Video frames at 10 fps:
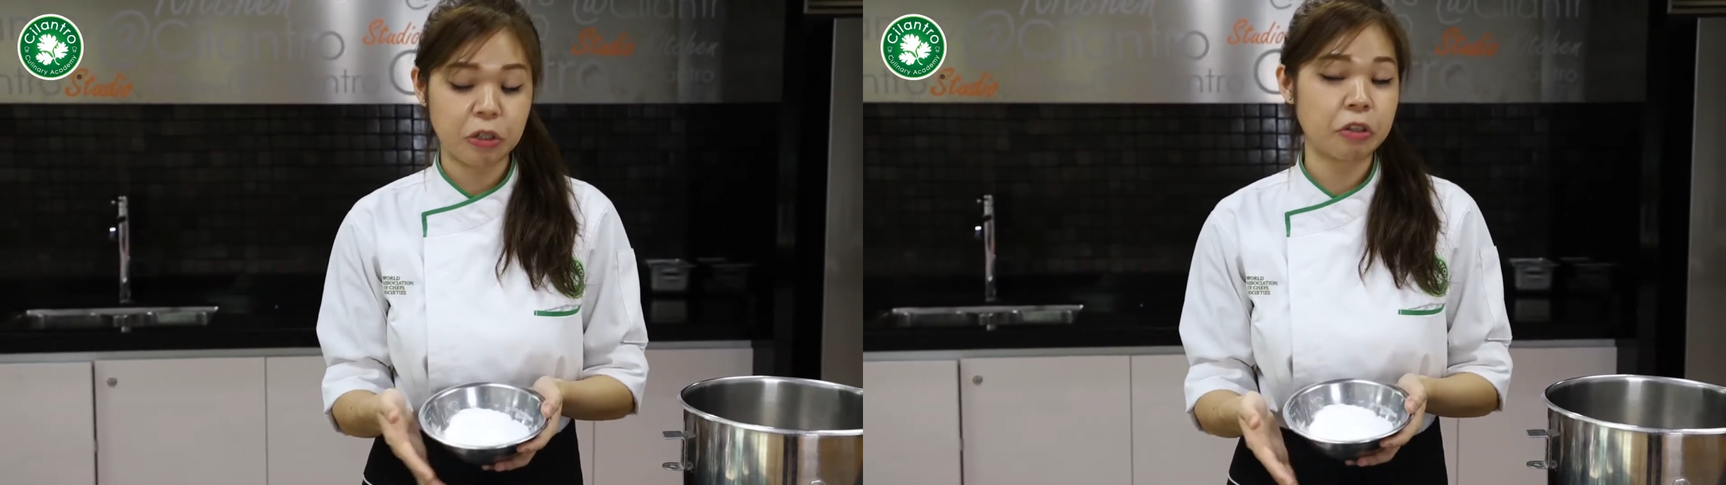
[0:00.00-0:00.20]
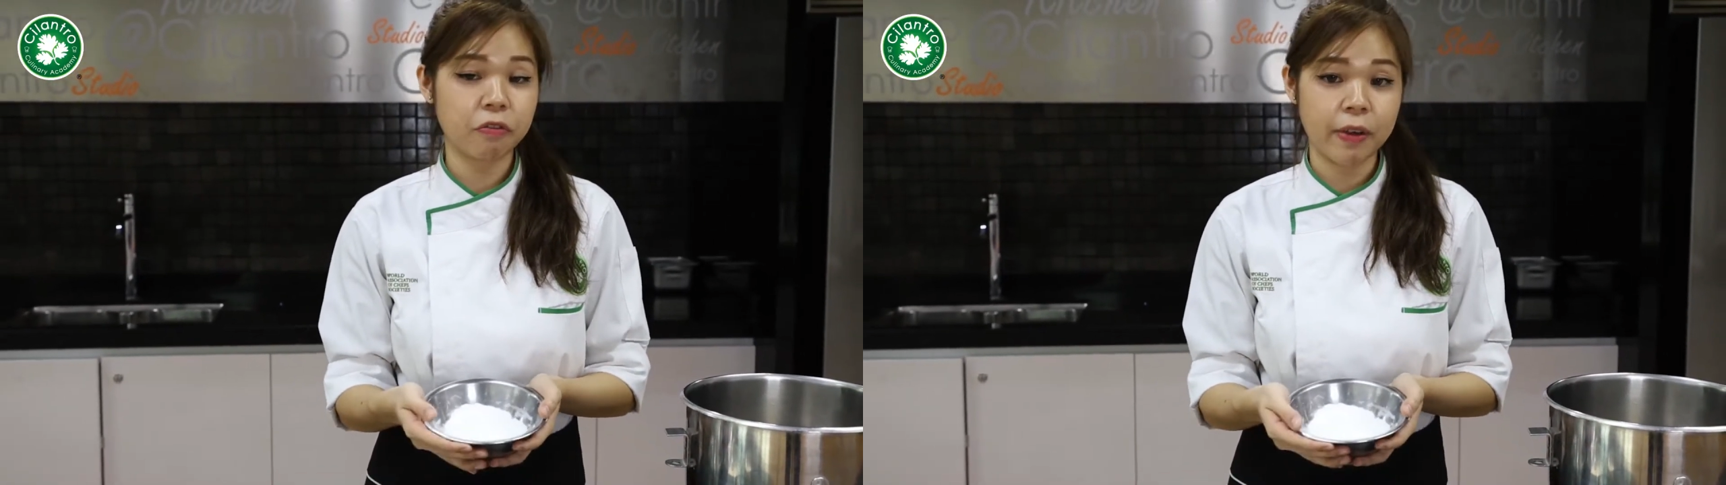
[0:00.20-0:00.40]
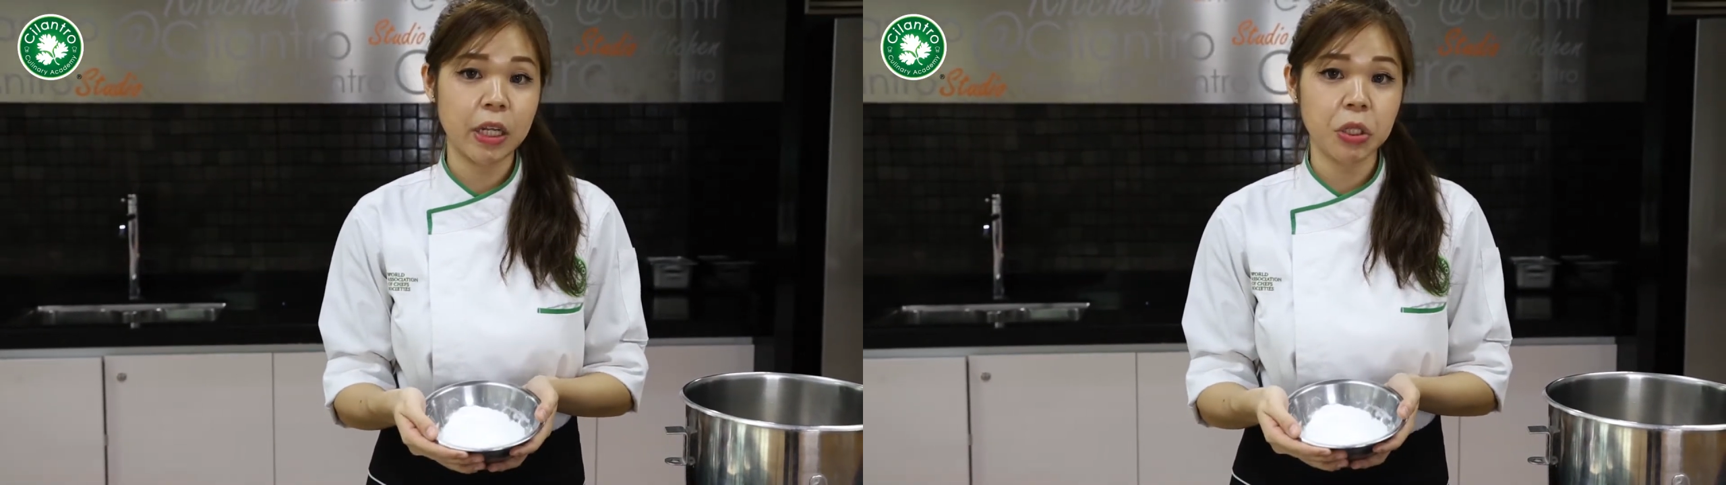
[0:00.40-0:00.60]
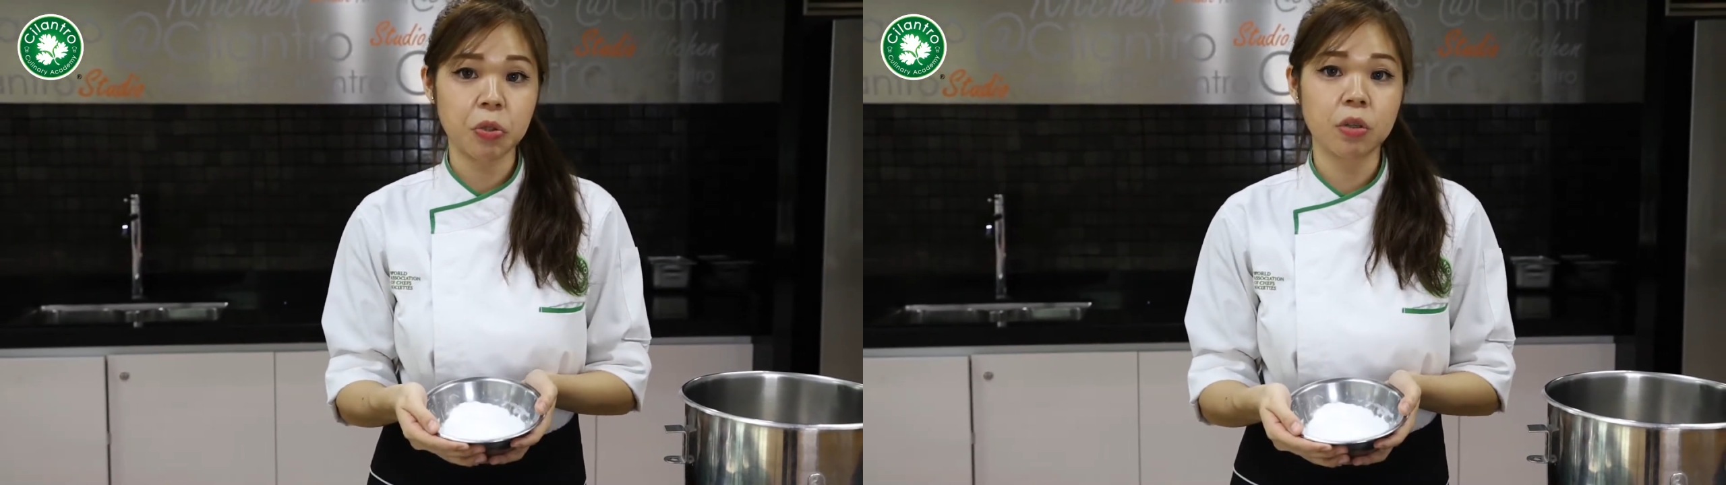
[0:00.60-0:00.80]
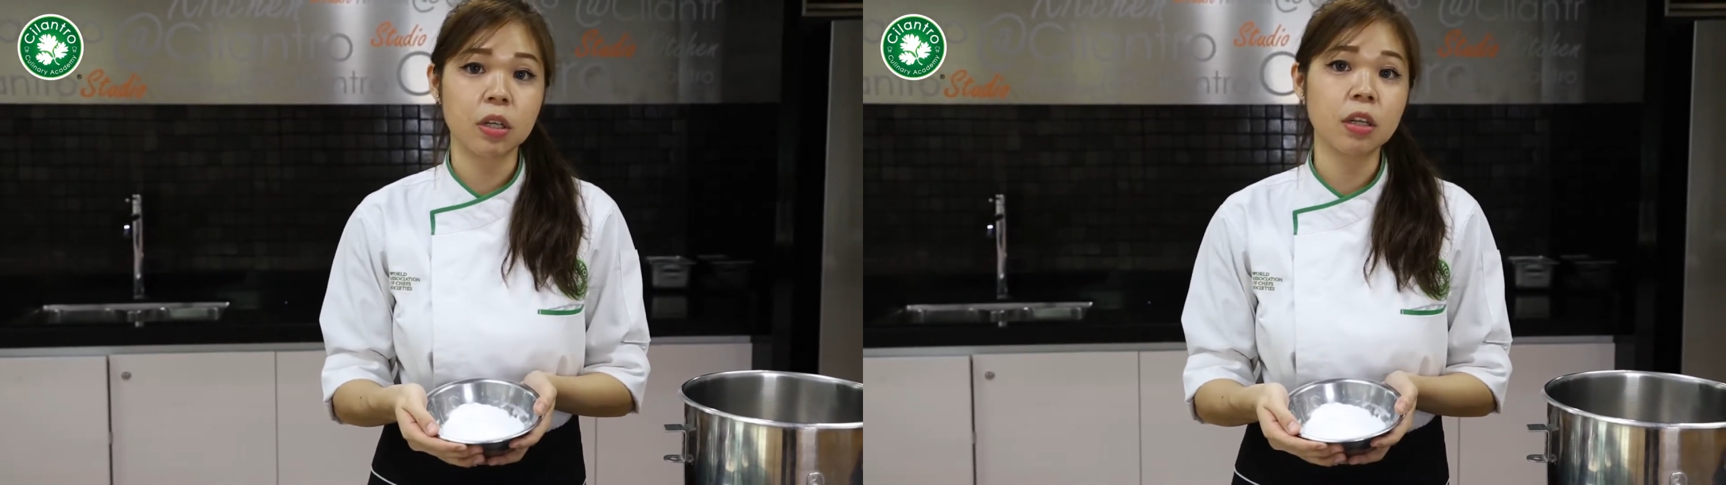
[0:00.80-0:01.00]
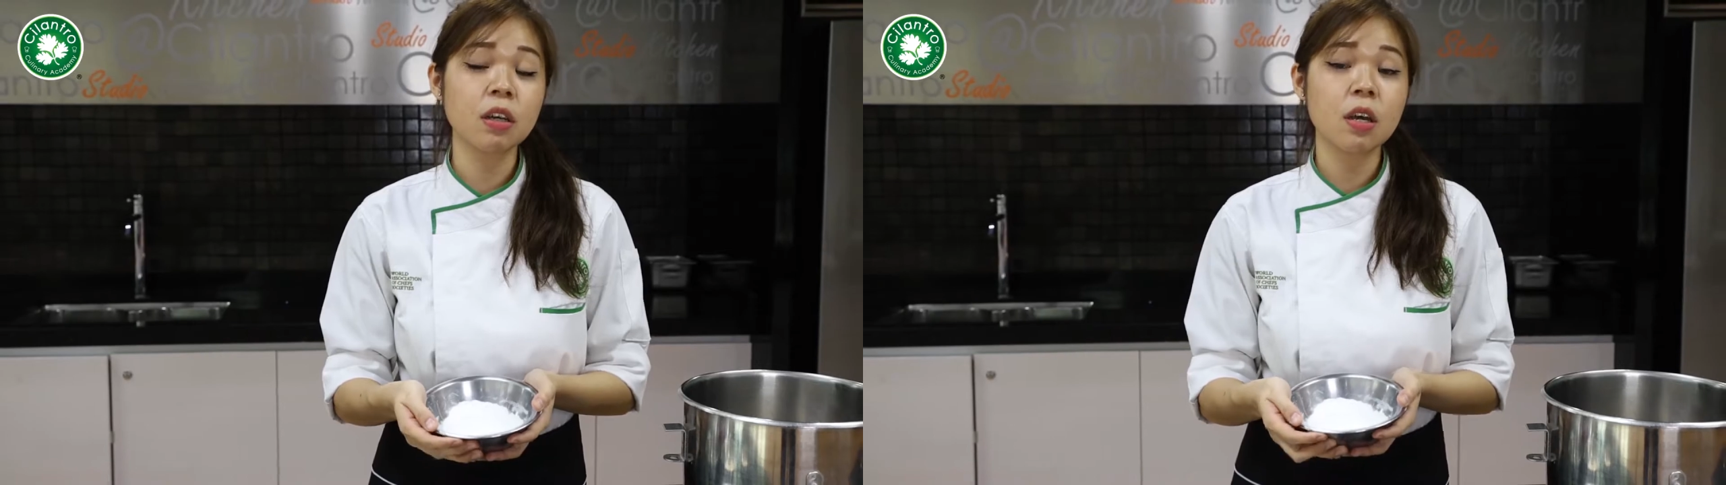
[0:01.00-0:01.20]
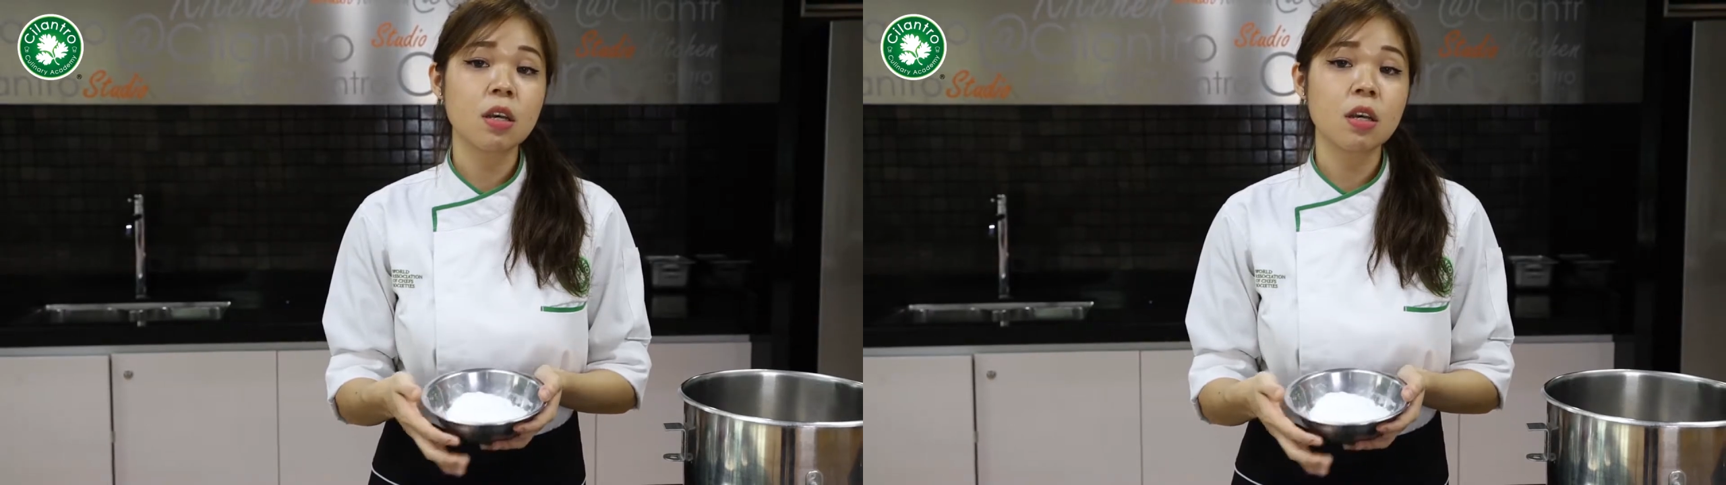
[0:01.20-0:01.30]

not fine sugar,